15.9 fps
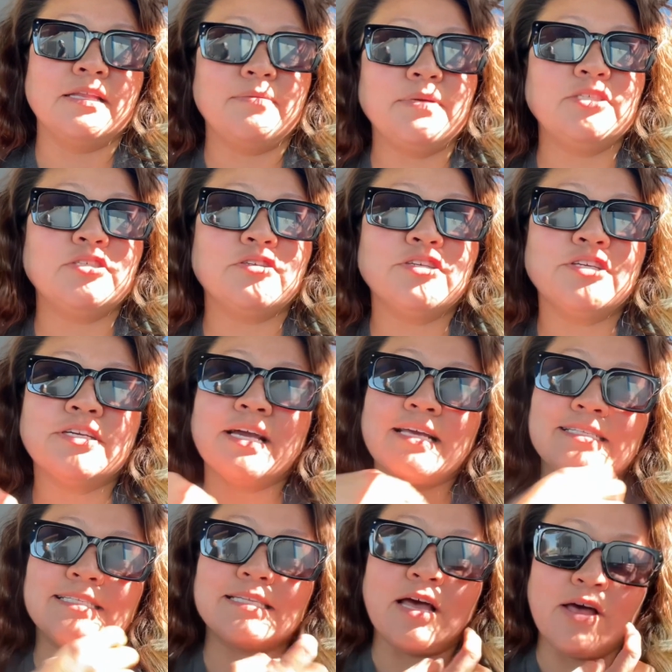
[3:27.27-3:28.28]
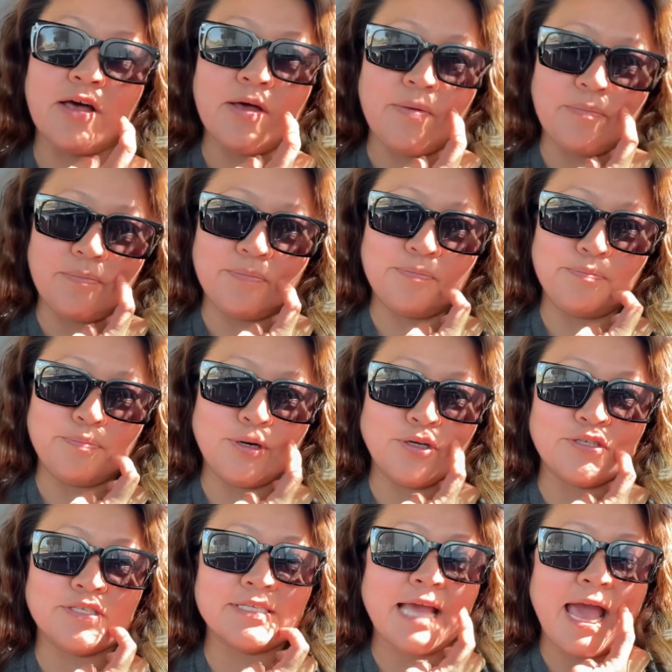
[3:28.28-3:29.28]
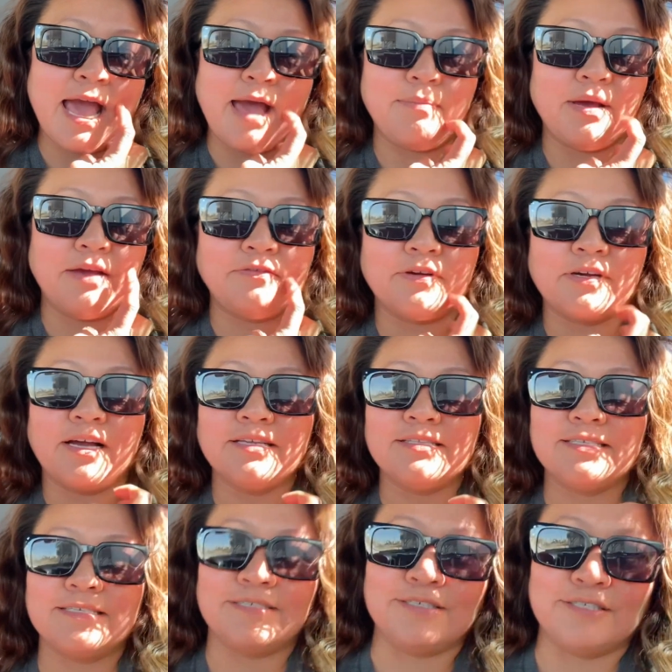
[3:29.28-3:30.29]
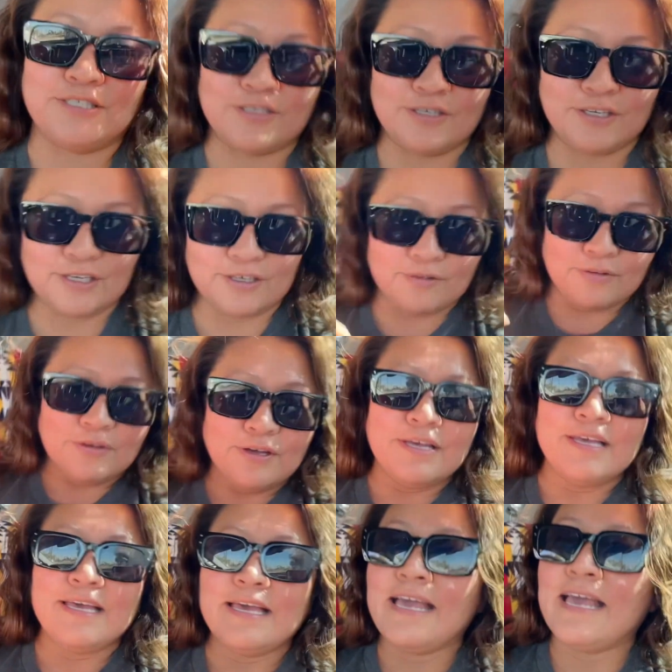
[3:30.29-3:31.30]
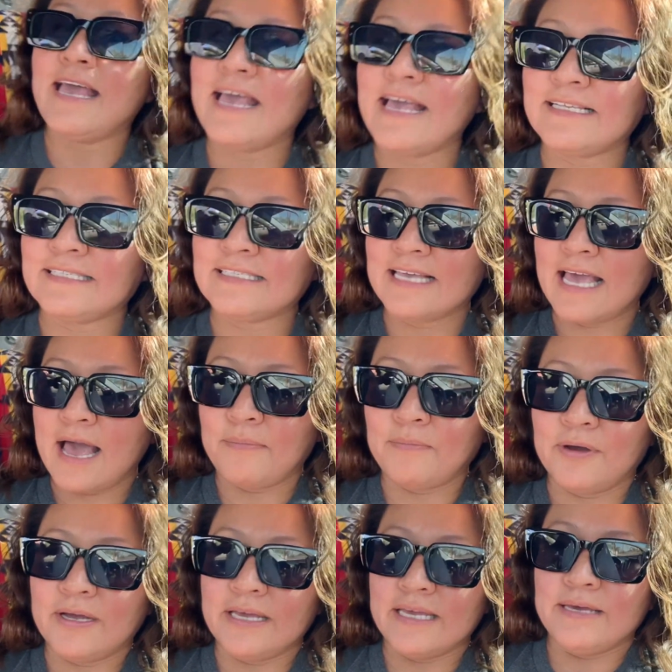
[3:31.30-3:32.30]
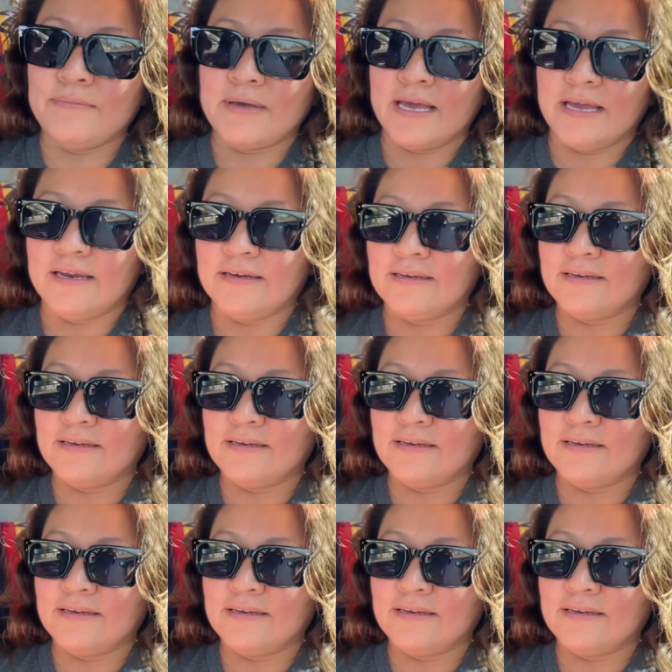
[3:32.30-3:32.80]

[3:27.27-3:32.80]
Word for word: Let me show you guys um, Bert's cap. I forgot to show you his cap. what he made.